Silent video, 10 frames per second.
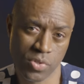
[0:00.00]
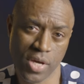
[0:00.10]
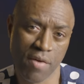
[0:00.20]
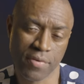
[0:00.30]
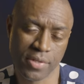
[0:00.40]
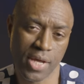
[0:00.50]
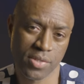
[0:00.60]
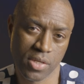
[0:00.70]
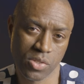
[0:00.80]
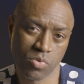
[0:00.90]
to African
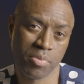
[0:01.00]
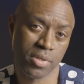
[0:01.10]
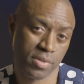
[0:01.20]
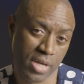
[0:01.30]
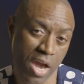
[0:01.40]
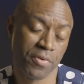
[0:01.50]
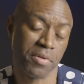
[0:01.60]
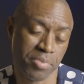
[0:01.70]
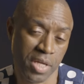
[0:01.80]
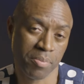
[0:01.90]
ancestry because
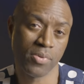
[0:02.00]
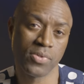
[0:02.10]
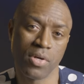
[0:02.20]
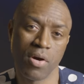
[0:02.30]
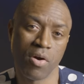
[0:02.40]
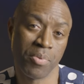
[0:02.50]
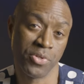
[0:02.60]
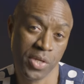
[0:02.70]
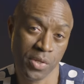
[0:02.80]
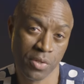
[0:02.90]
African peoples are a
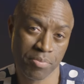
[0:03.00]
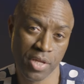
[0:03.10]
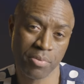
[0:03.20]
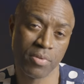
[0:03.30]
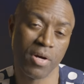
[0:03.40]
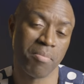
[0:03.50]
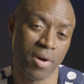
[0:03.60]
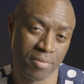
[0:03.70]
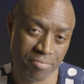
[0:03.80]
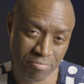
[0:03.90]
particular people
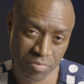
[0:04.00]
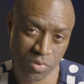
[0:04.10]
among